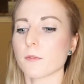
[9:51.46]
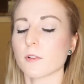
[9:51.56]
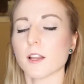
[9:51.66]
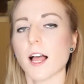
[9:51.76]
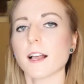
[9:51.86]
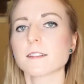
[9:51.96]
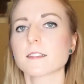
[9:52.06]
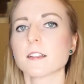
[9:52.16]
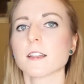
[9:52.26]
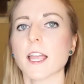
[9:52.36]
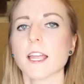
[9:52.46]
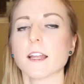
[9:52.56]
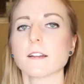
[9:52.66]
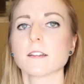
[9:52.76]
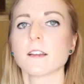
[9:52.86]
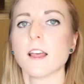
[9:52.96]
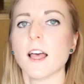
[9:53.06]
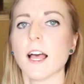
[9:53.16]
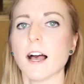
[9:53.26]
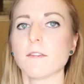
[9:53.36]
relax and
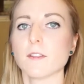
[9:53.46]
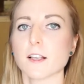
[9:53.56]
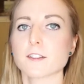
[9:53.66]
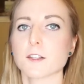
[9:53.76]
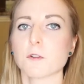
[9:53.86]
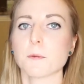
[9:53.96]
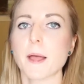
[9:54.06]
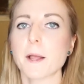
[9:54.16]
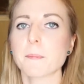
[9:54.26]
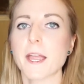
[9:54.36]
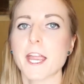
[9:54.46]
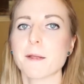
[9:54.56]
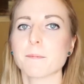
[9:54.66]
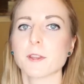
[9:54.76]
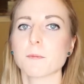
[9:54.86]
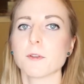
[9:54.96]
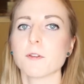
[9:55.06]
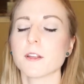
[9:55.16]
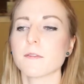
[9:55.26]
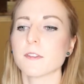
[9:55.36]
have less lower back pain. But the
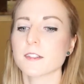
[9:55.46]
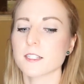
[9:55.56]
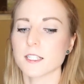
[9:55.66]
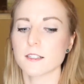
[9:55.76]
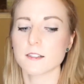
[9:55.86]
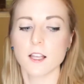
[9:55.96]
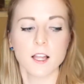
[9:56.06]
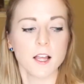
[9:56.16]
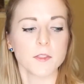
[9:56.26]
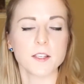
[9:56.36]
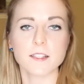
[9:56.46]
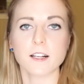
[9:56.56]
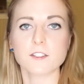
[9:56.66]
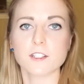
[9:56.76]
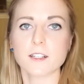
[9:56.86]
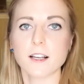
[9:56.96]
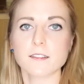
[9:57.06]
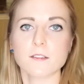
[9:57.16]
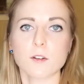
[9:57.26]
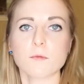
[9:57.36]
beauty of this is these
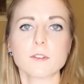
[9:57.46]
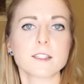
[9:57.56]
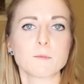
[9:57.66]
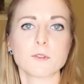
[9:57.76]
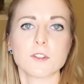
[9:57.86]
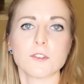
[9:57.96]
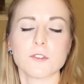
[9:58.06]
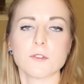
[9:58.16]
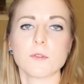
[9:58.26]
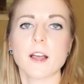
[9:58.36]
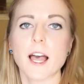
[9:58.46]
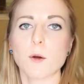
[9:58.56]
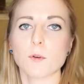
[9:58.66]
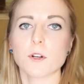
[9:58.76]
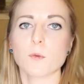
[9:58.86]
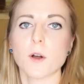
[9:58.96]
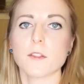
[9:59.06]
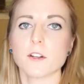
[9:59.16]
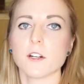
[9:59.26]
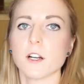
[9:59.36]
exercises are really simple to do at work,
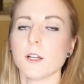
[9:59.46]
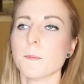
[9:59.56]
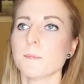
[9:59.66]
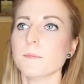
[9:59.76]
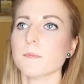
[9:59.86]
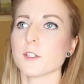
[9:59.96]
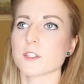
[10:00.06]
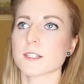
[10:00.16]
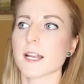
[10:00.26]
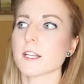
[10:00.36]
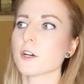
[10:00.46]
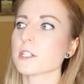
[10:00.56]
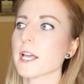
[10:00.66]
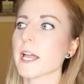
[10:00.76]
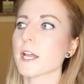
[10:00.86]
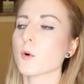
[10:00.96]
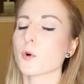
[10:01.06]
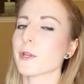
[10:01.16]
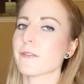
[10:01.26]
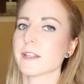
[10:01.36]
whether you're standing all day
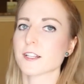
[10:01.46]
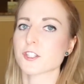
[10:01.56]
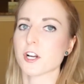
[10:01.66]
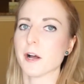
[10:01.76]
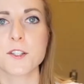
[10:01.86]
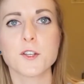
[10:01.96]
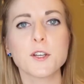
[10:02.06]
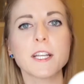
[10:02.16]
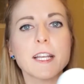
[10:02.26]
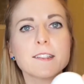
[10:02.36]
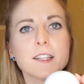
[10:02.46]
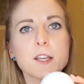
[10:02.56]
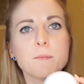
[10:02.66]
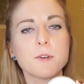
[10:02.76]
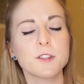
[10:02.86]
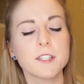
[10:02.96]
or you have a desk job. So you can easily put